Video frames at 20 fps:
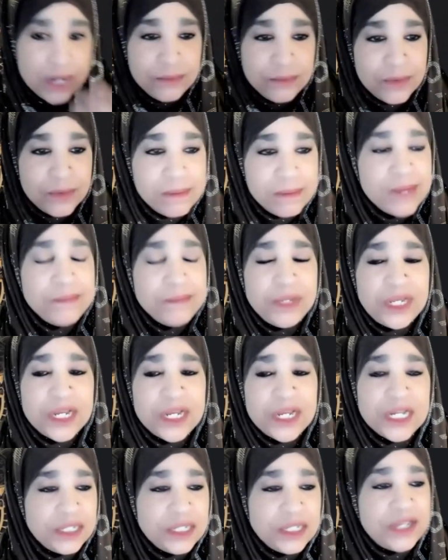Remember the
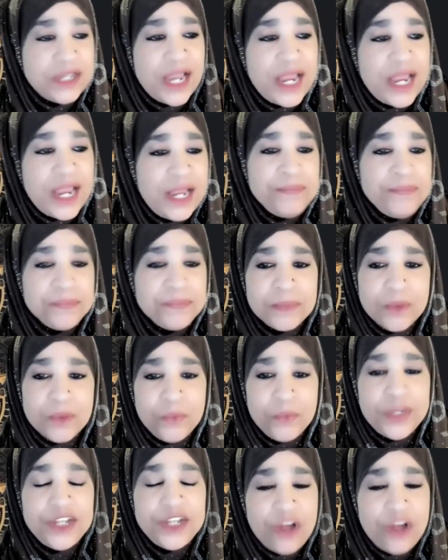other day
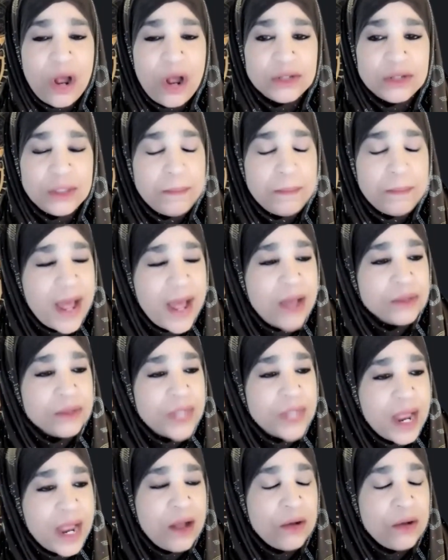we talked about
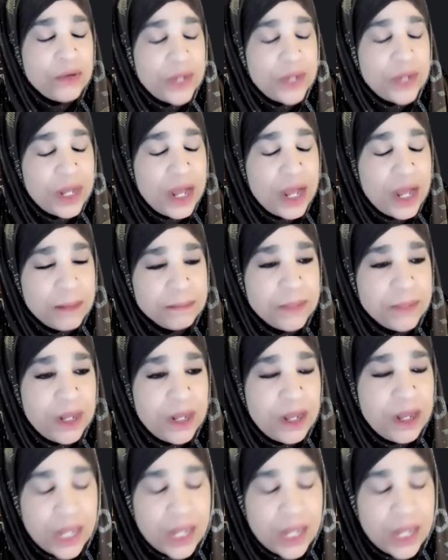how